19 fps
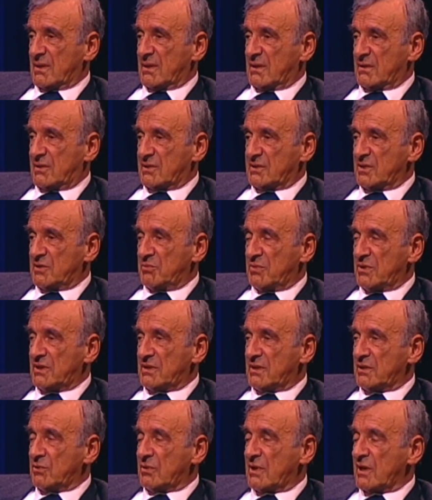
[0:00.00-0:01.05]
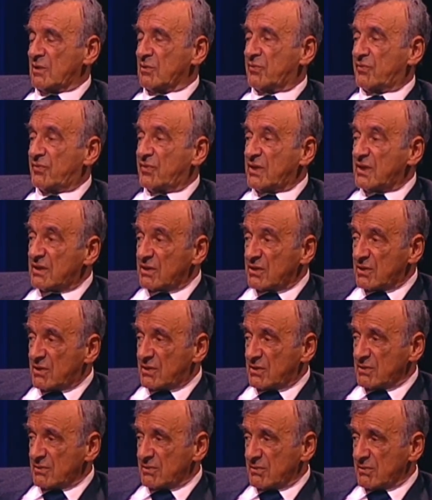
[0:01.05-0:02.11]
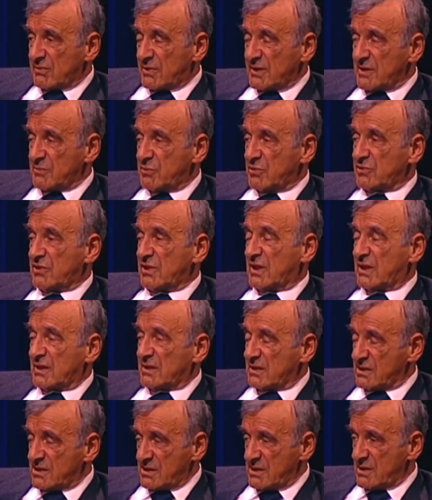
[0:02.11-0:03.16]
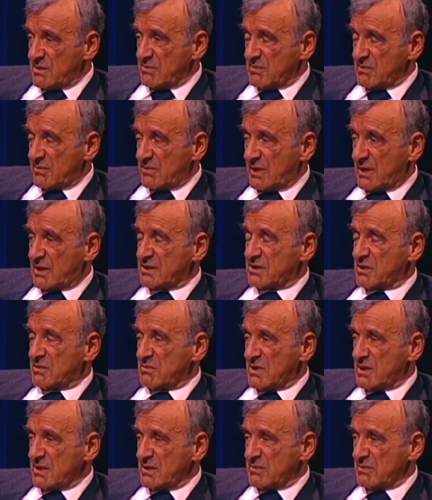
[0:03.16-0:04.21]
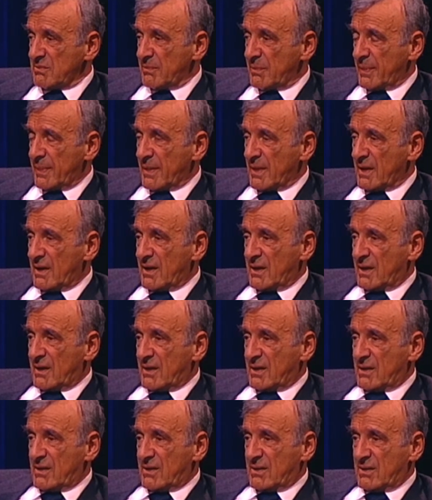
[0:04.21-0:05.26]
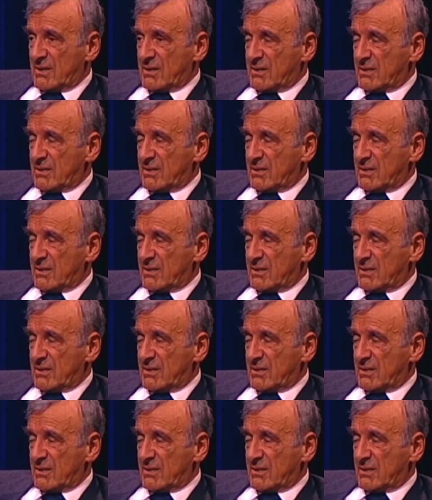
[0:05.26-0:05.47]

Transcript: Does it mean that you cannot fear God? What about Yirat Hashem, Yirat Shamayim? Uh,